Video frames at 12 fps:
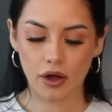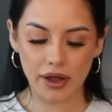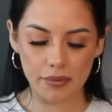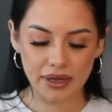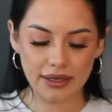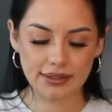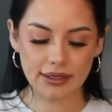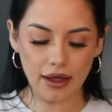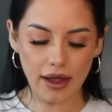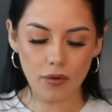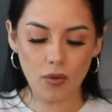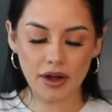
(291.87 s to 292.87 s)
Okay, because
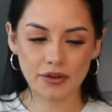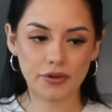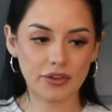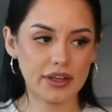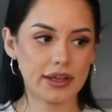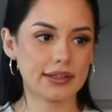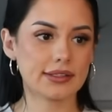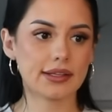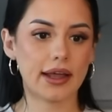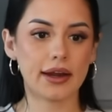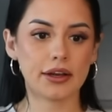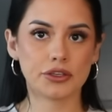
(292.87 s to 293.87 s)
I want for the
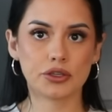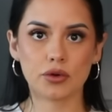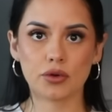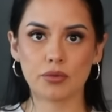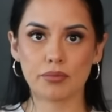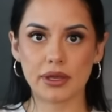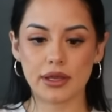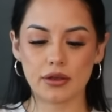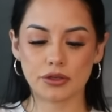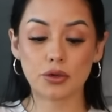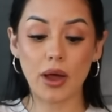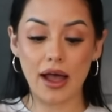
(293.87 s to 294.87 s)
inside
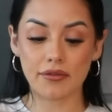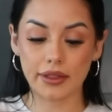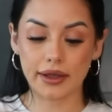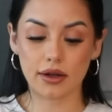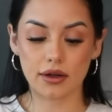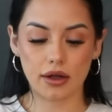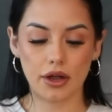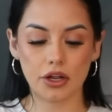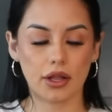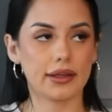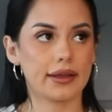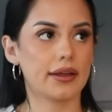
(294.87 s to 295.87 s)
to have like a, how do you
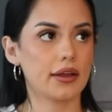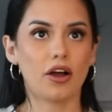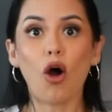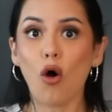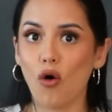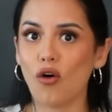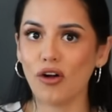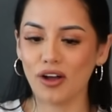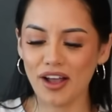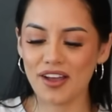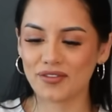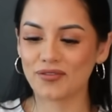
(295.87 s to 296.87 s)
call it? A hole
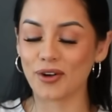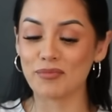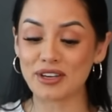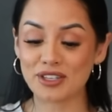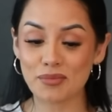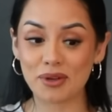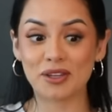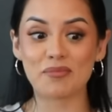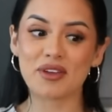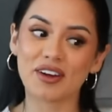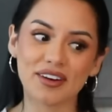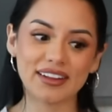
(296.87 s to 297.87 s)
for me to put the
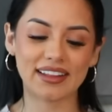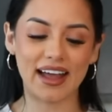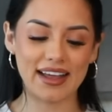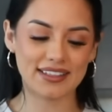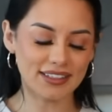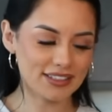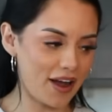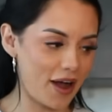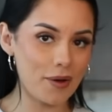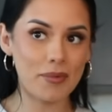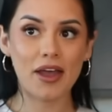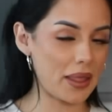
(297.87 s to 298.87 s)
beer and the ice on
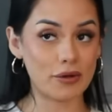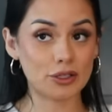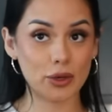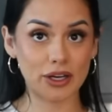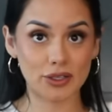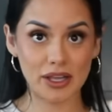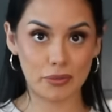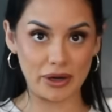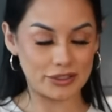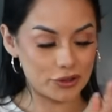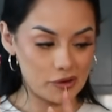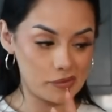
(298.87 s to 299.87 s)
top. I was trying to like
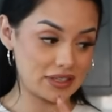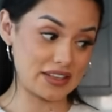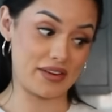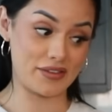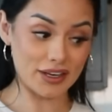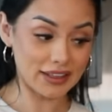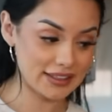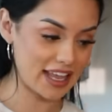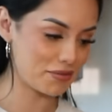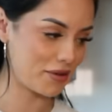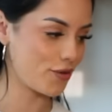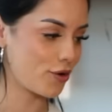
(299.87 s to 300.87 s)
brainstorm because I've never done this
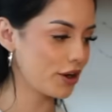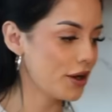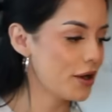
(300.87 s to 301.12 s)
cake before.